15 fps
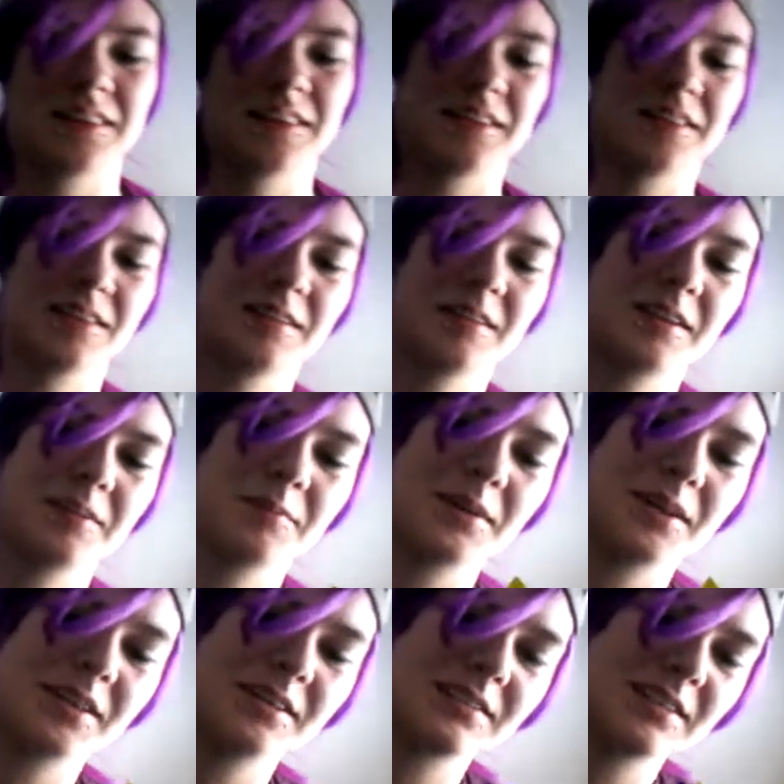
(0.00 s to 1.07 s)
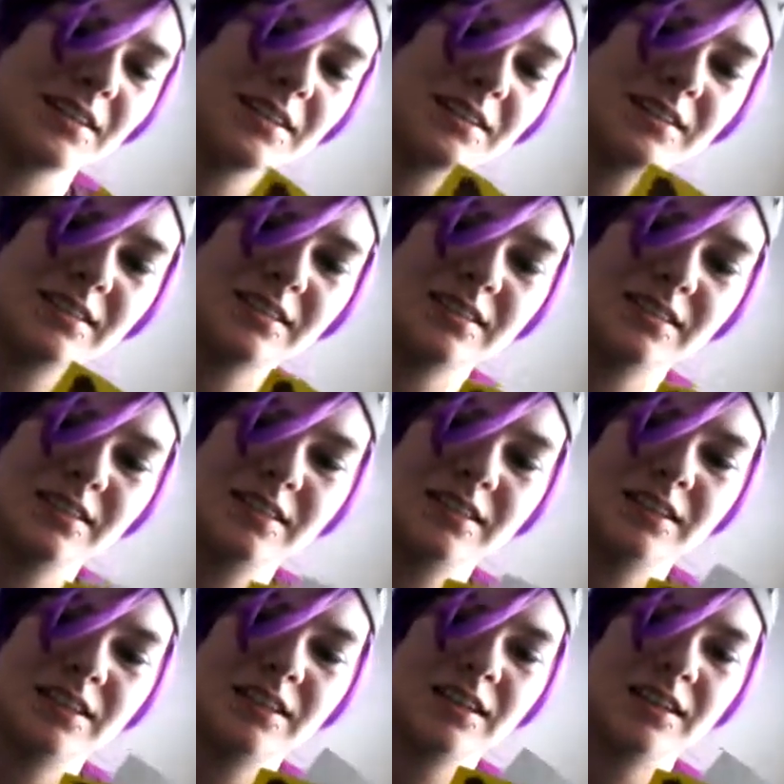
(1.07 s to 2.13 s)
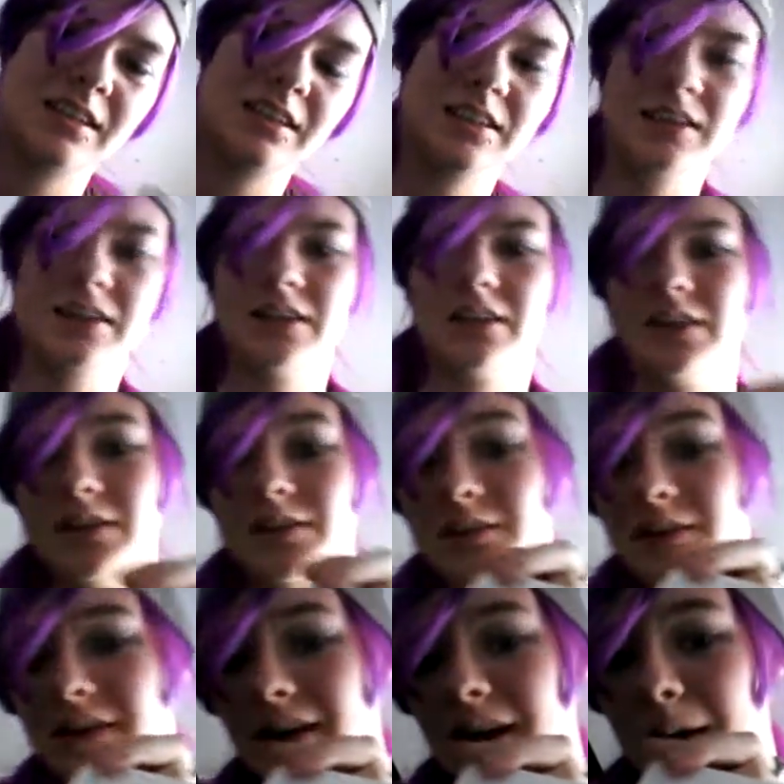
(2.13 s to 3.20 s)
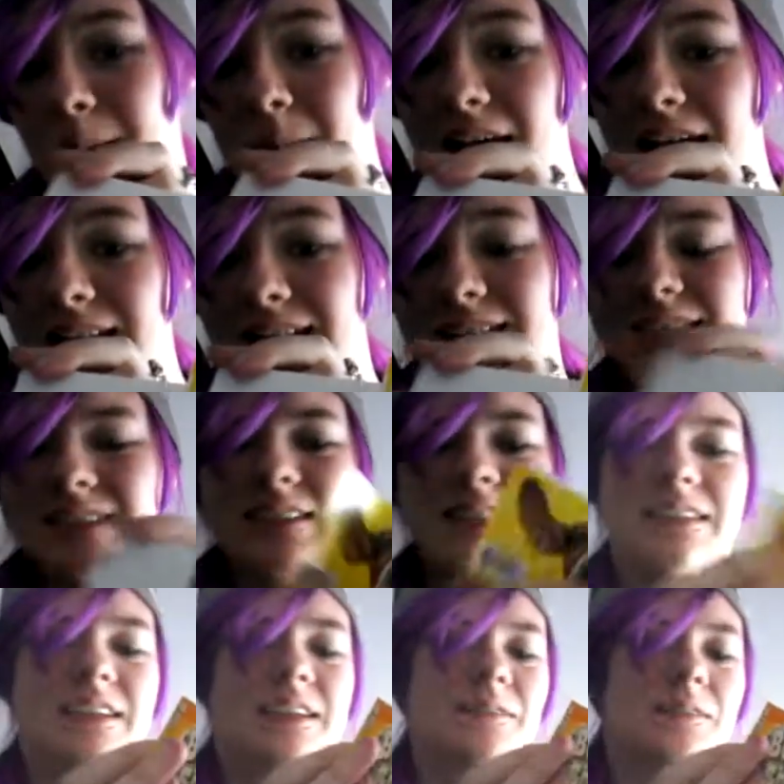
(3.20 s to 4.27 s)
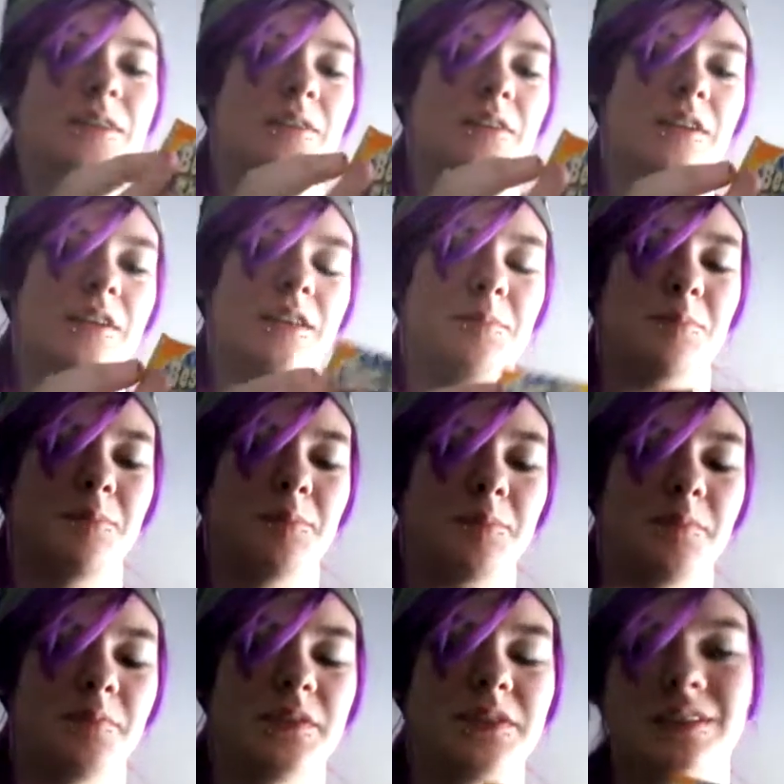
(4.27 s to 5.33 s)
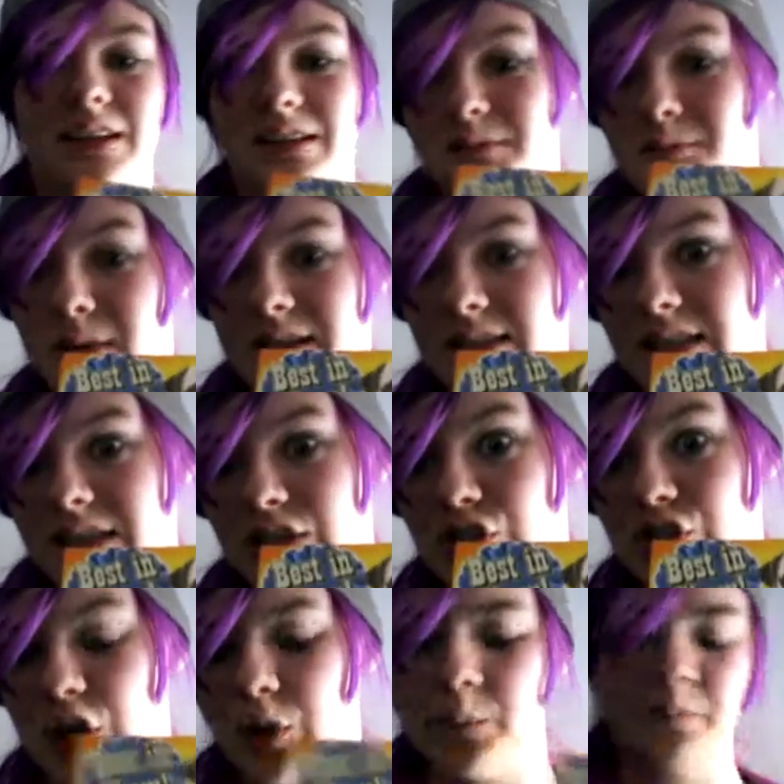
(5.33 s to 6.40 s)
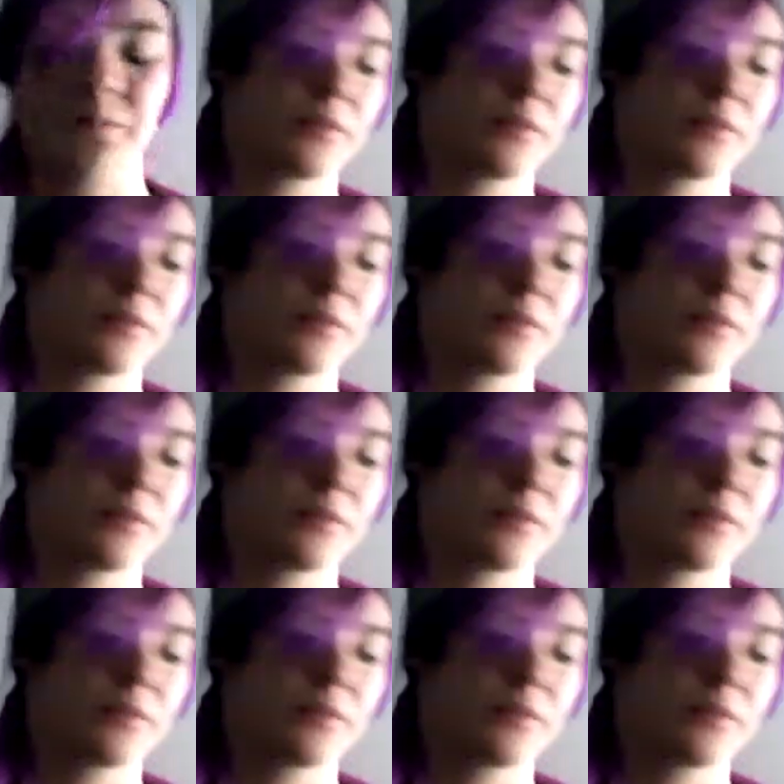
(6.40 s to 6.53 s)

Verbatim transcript: And then the end page says, You're the best. Even though I'm, this says best in show.